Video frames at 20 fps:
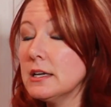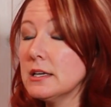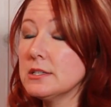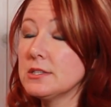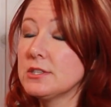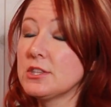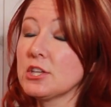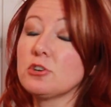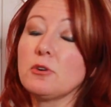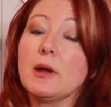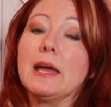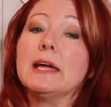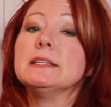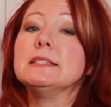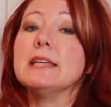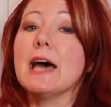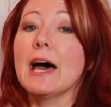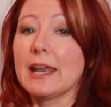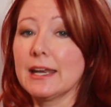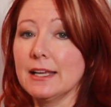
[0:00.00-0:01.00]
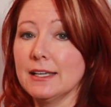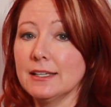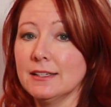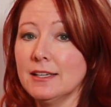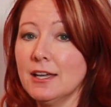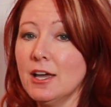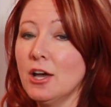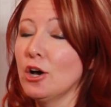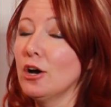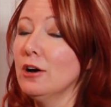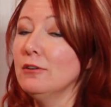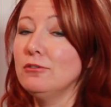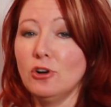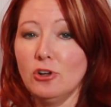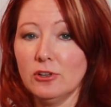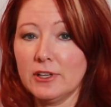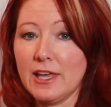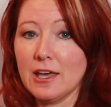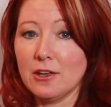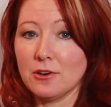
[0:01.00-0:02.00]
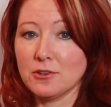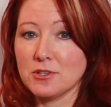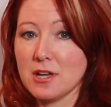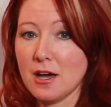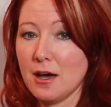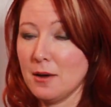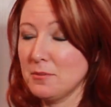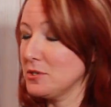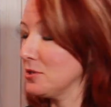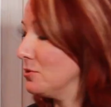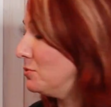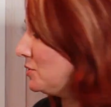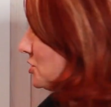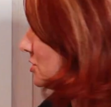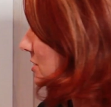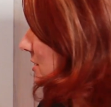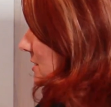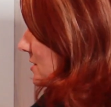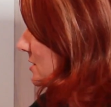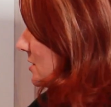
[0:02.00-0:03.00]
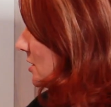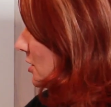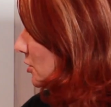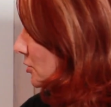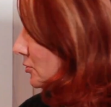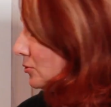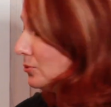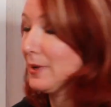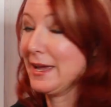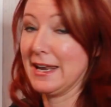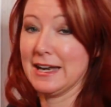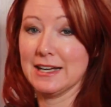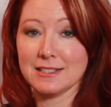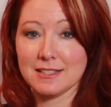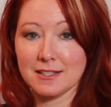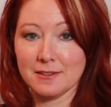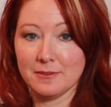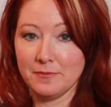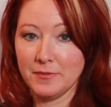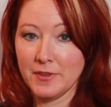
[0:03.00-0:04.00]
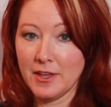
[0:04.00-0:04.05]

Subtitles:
is the granddaddy of all countertops, which is granite.